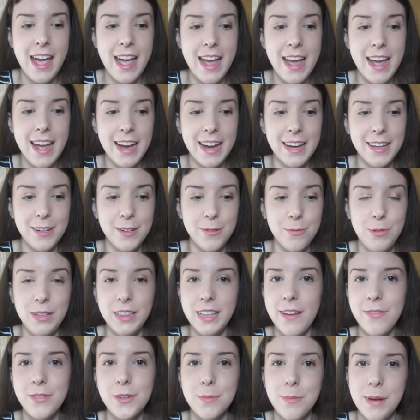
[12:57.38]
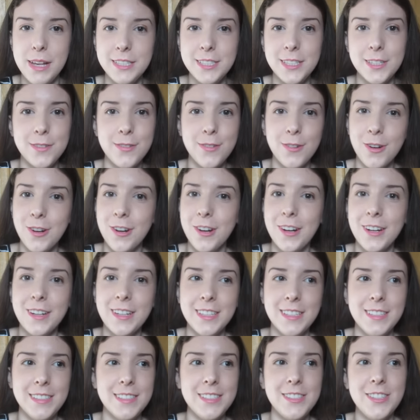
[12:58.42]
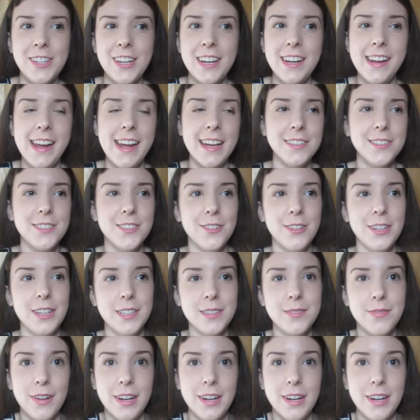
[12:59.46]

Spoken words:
and we left a message for her because she didn't answer. And it's